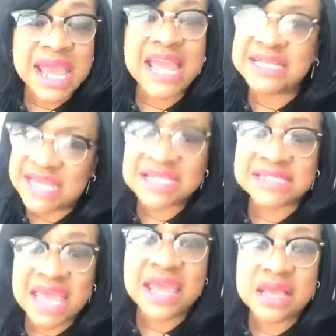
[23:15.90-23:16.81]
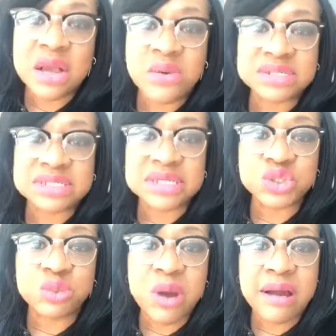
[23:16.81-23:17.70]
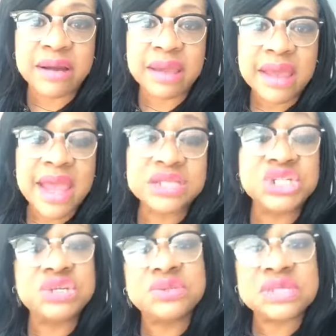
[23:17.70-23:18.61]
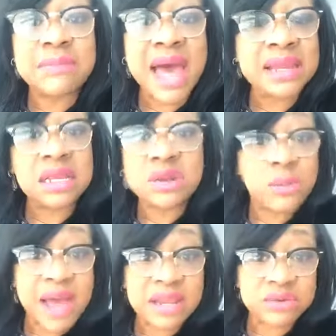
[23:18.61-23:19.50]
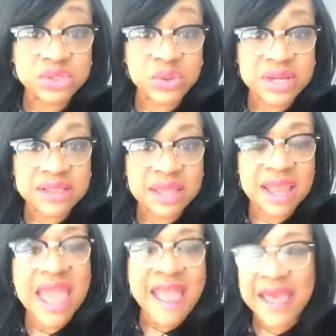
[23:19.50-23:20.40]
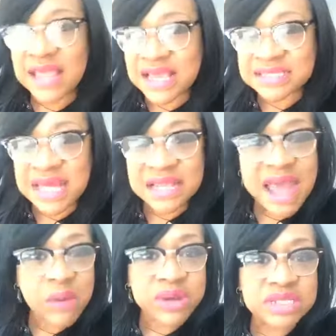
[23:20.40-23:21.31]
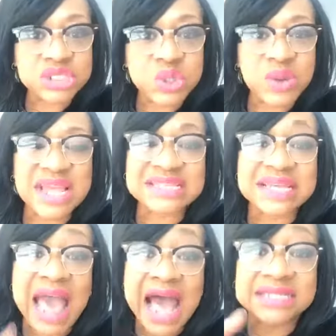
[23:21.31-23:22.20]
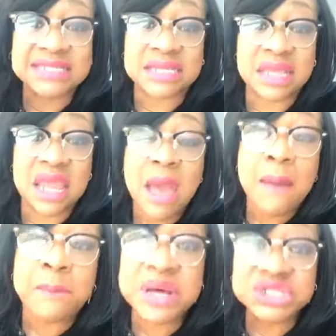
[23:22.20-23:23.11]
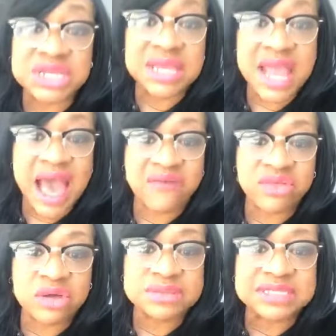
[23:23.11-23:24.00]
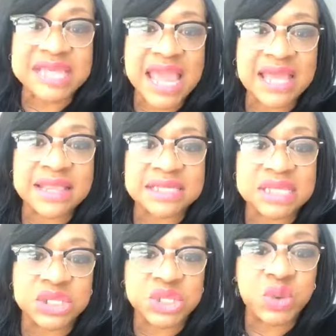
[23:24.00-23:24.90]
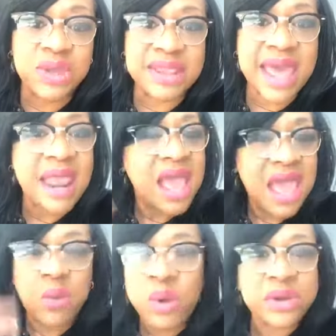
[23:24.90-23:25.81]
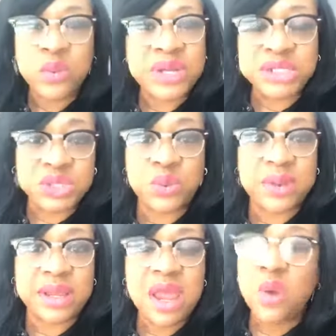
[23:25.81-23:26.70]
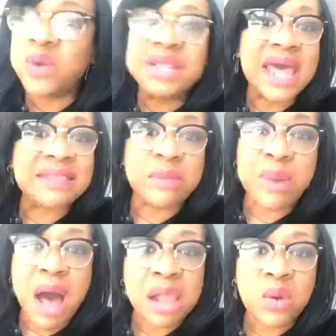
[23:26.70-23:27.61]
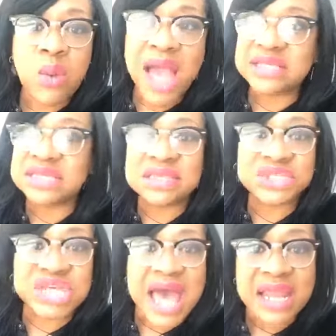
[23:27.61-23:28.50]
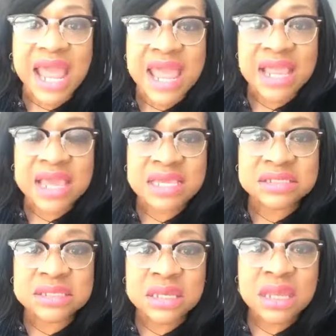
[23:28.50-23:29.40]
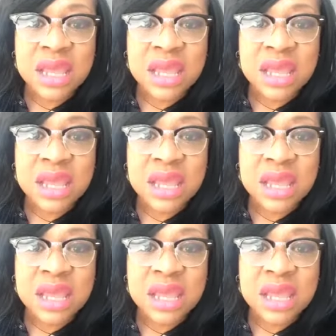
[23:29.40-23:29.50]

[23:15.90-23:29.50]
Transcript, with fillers: He did say he could go into Central Park and shoot somebody and nobody will do anything. And is that not what he's doing? He's constantly pushing the envelope, saying this and doing that. And what are we doing? We letting the Paula Whites and the John Hagees